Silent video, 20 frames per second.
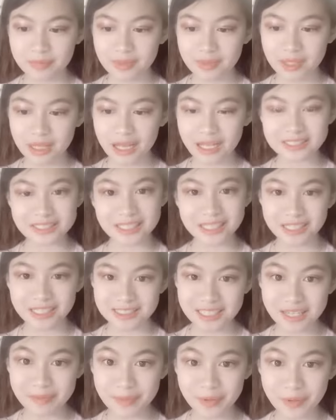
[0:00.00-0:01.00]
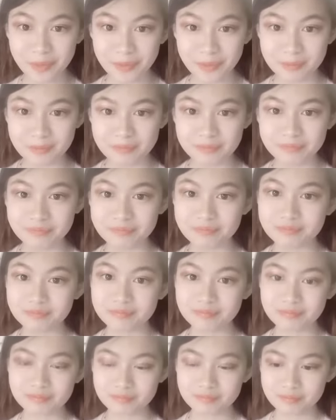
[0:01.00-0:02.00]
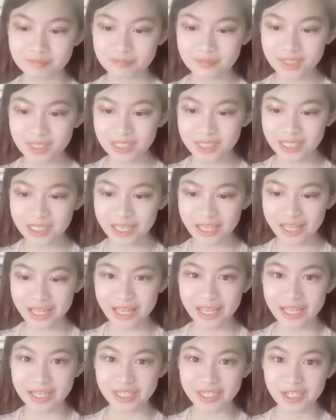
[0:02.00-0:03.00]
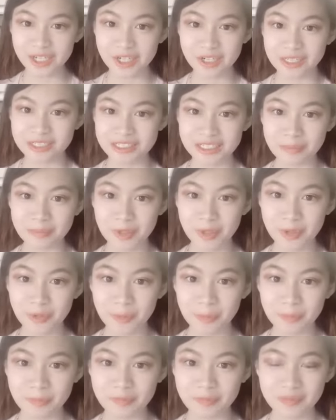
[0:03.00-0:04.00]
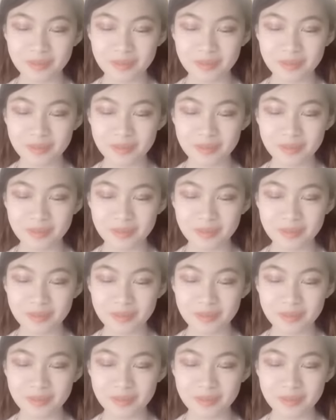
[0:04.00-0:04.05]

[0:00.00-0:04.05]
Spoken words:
as an example. And her example